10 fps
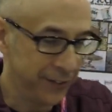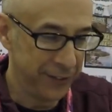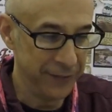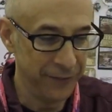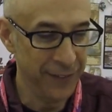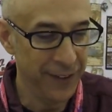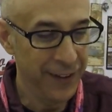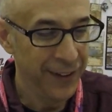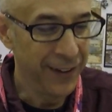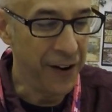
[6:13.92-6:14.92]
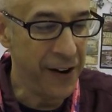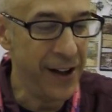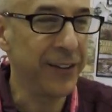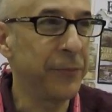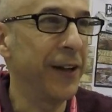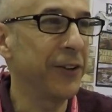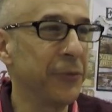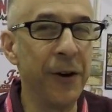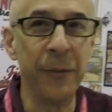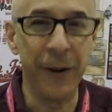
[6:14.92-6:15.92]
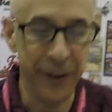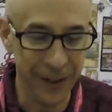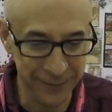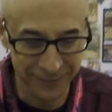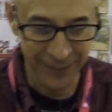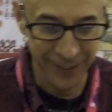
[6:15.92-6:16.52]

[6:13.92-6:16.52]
Spanish mulberry. All right, Spanish mulberry. Yeah.